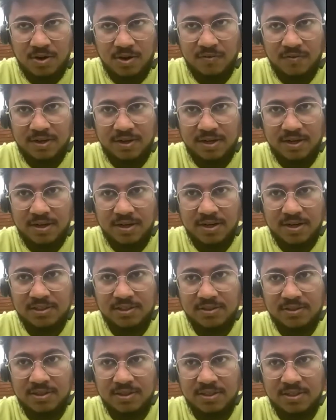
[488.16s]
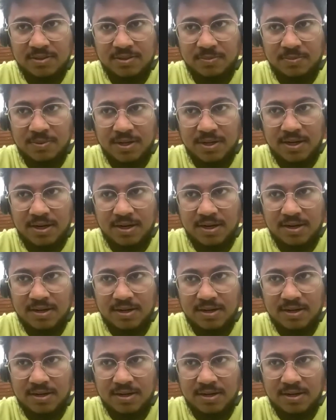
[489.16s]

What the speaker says: of Indian restaurants, but